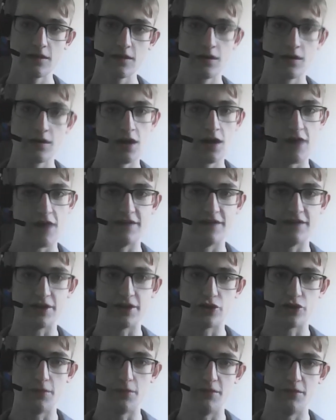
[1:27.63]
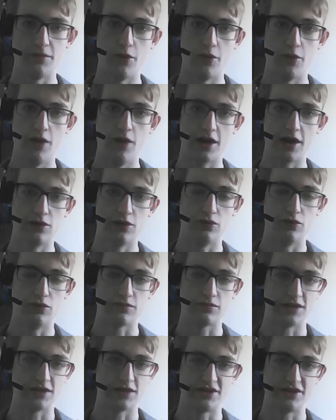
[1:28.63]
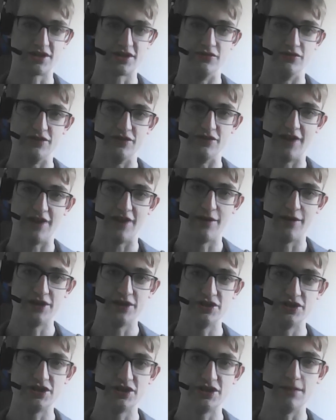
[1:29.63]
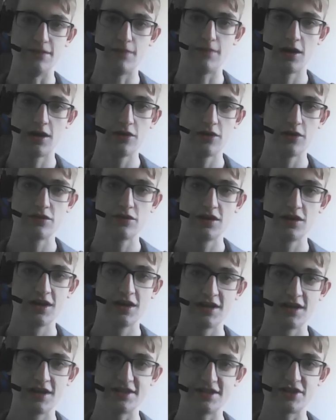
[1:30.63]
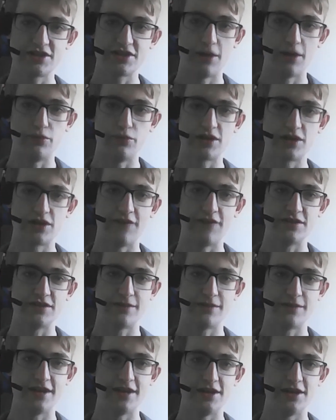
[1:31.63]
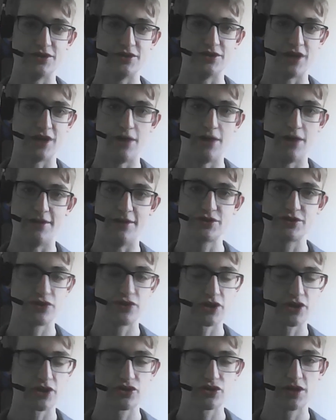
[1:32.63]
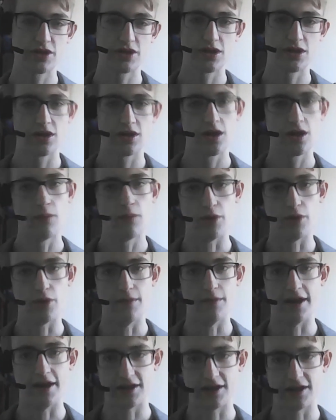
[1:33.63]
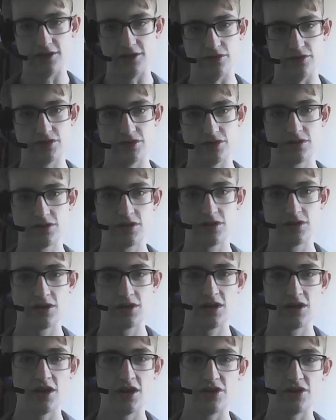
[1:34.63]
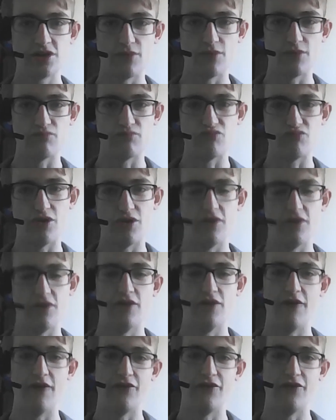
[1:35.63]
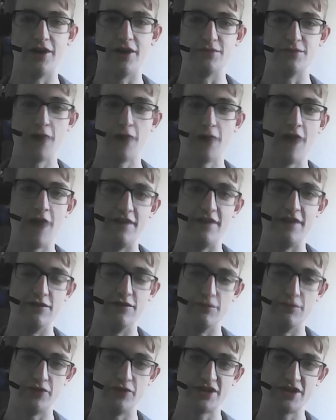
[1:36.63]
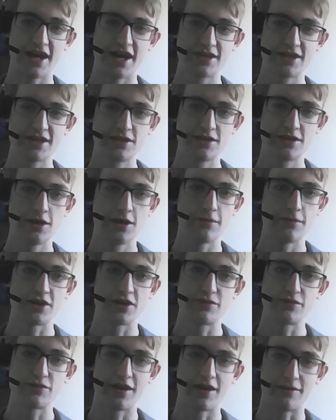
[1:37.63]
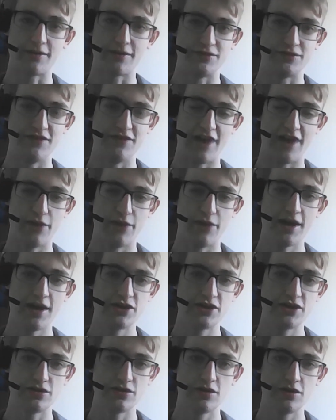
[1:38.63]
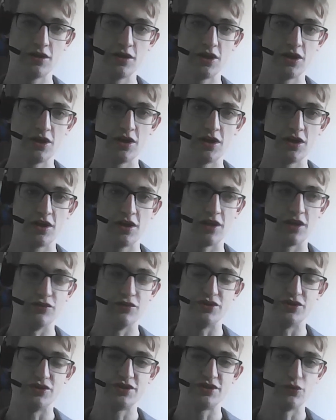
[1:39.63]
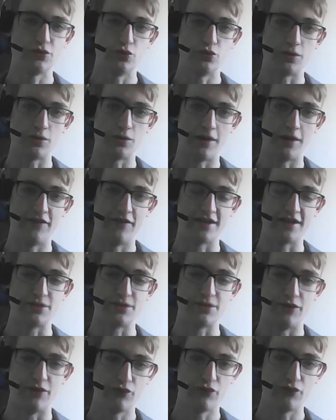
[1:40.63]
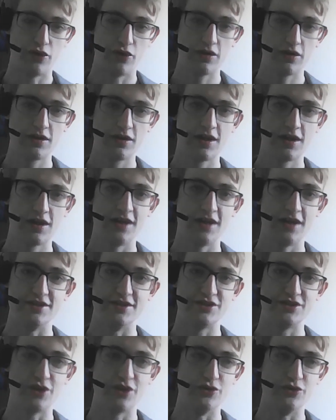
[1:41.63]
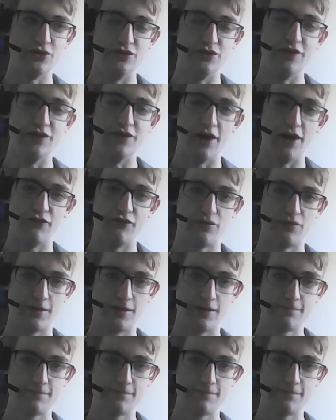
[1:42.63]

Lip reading: I've linked a copy of my work log / skills and evaluation sheet below as an example to give you some ideas on how you might structure it and what you might include. Don't worry if not everything goes perfectly with your project, because when it comes to evaluation, you should still talk about the things that went wrong, as it shows you've learned from it.